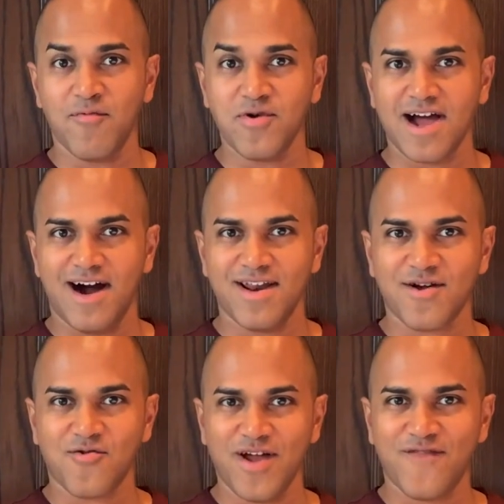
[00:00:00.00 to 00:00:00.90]
and we
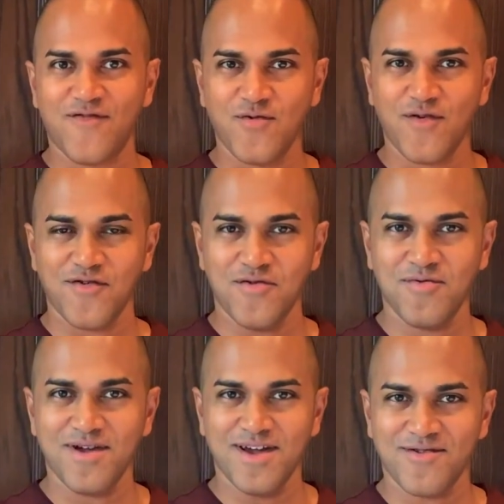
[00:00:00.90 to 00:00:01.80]
got a great food
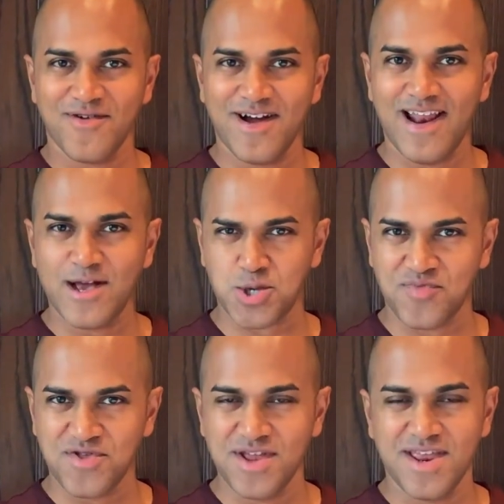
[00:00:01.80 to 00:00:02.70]
review, did, right, at
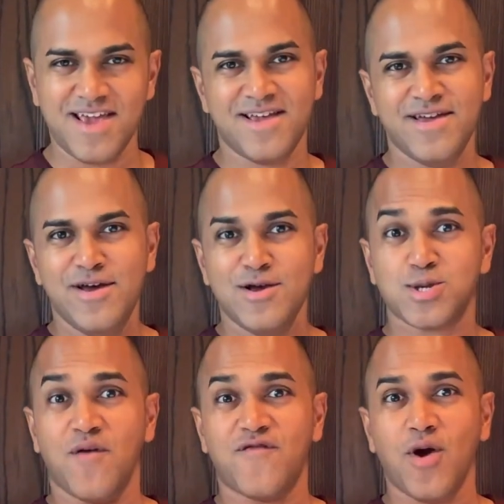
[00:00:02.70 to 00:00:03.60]
Cipollini.
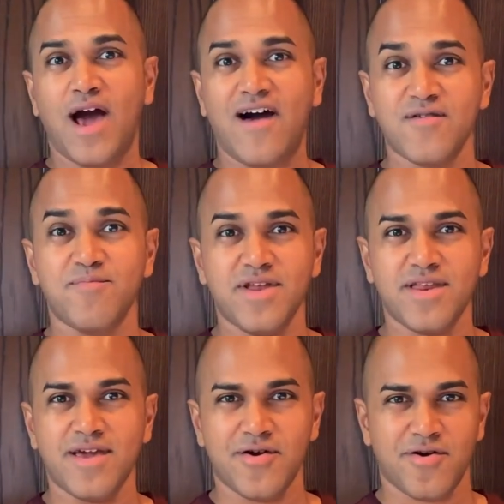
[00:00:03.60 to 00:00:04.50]
So if you haven't
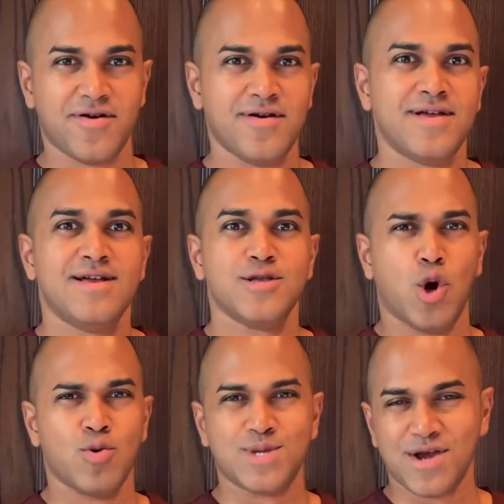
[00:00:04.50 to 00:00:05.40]
been here,
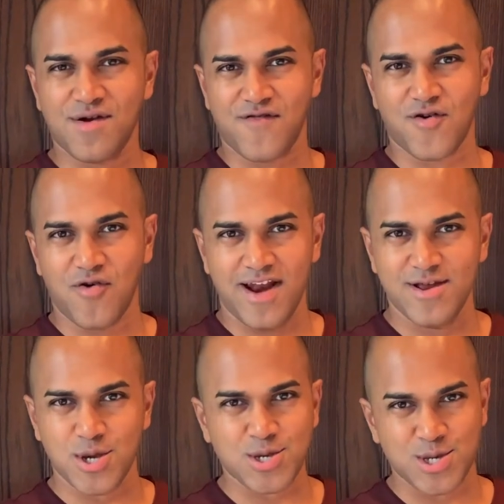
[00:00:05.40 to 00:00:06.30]
don't take it for
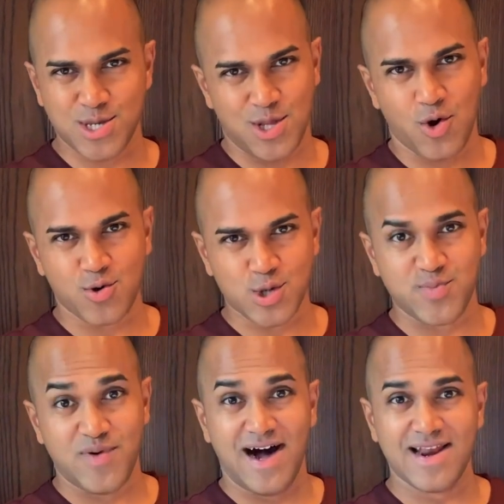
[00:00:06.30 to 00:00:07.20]
granted This was a local
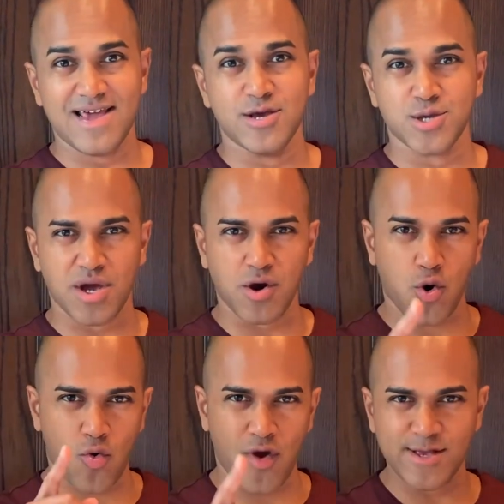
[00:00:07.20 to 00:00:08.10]
spot. It is a
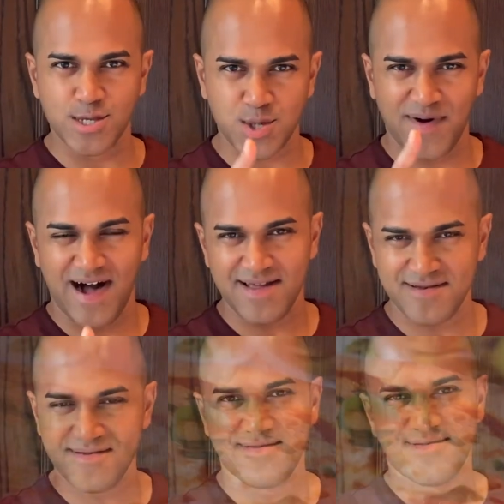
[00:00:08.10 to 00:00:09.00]
great
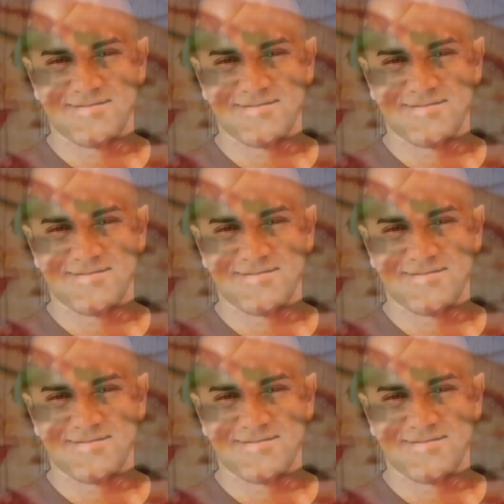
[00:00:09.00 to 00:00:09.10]
spot.